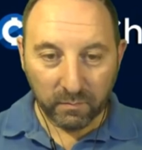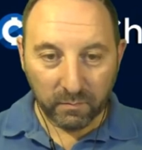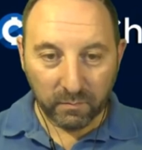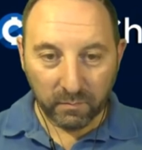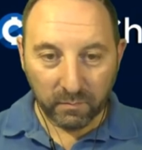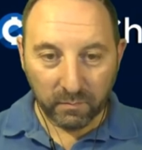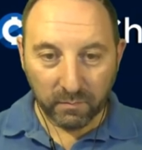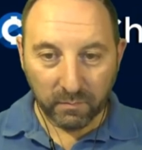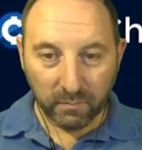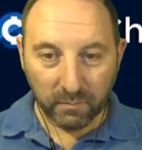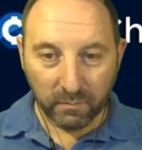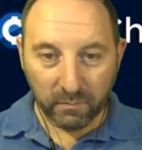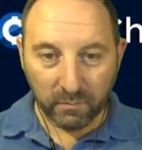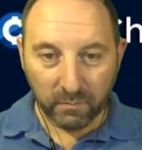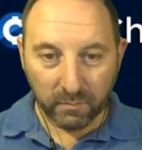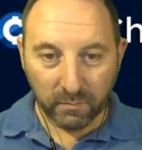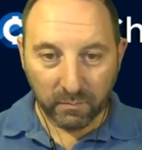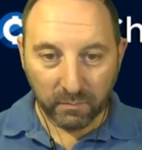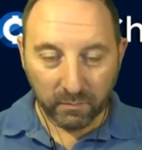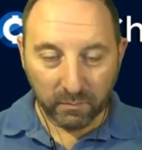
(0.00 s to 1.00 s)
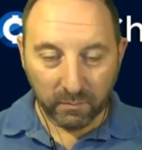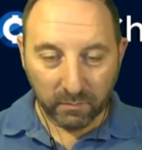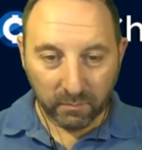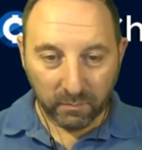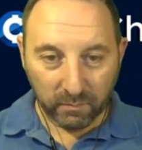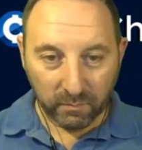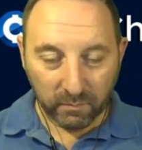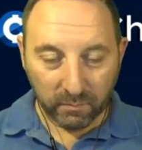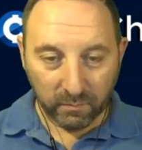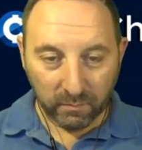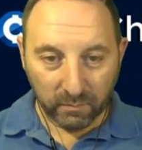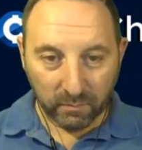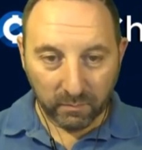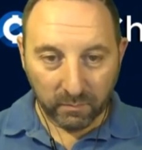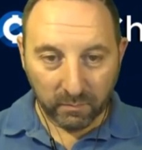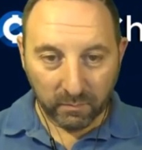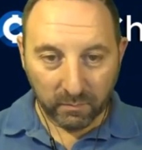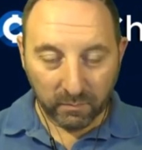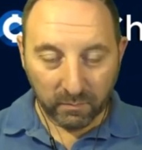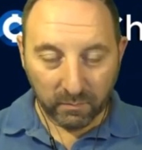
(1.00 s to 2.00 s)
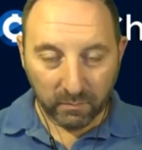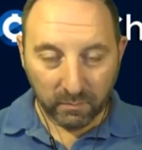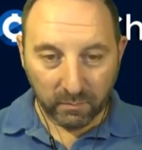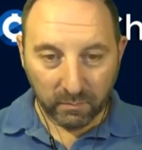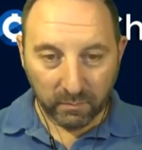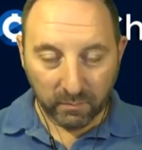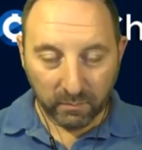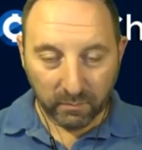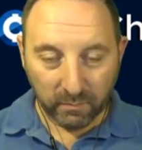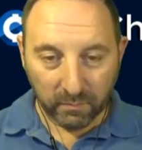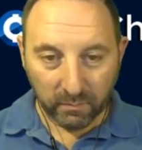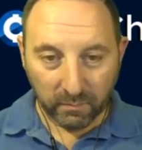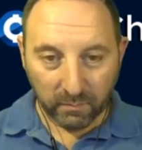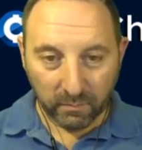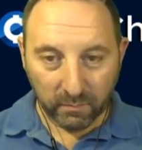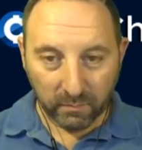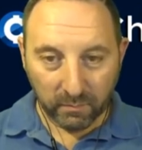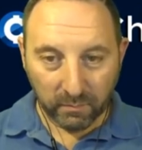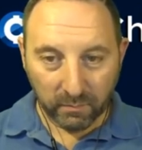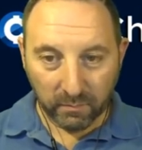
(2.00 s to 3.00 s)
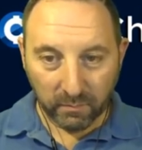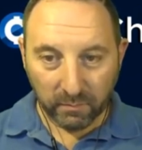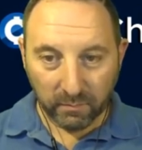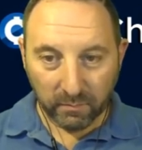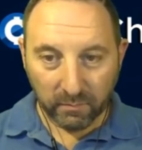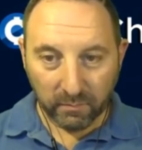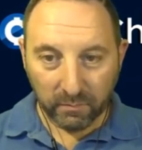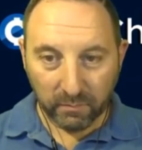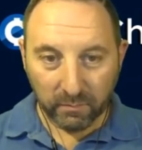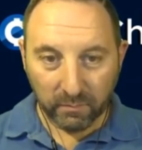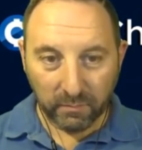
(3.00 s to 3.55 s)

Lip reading: (silent)